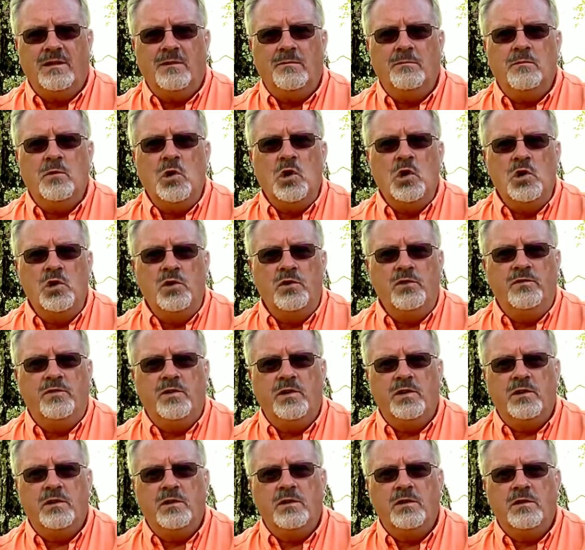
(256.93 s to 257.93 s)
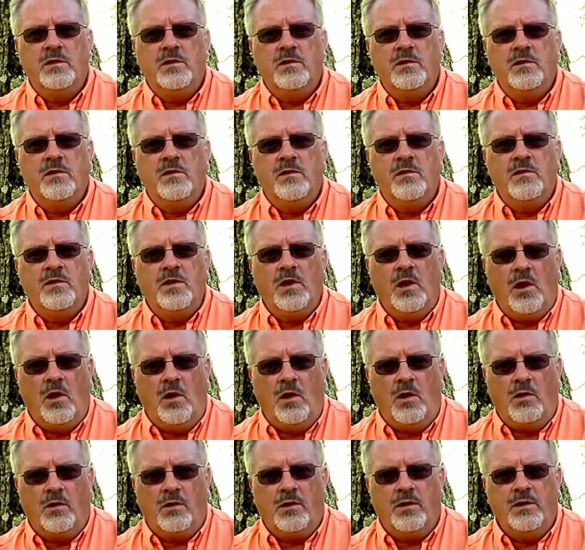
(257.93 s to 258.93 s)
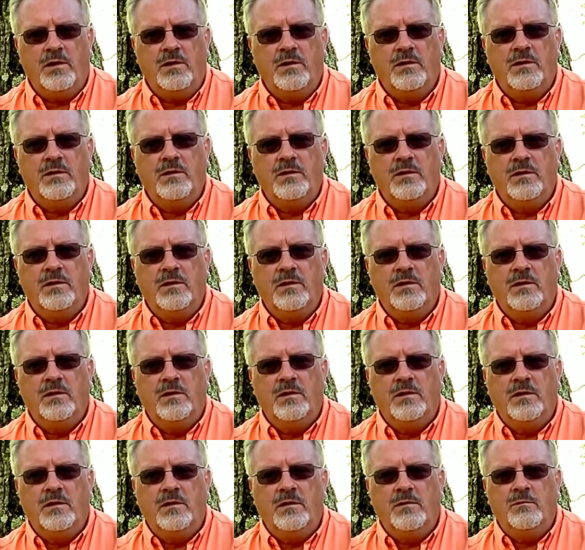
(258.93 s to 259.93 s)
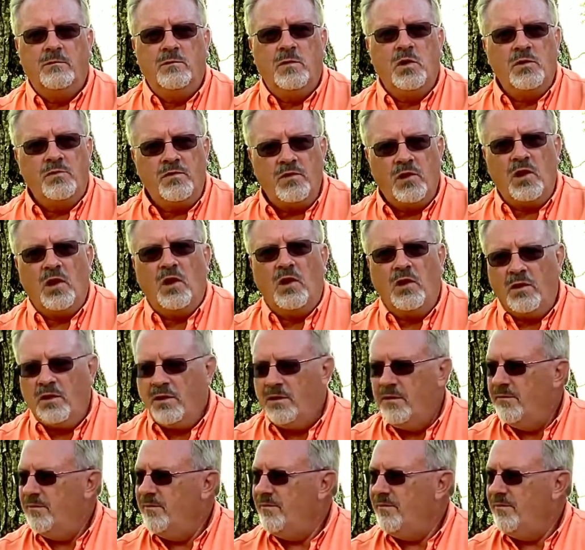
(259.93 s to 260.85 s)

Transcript: Move the log. Move the log.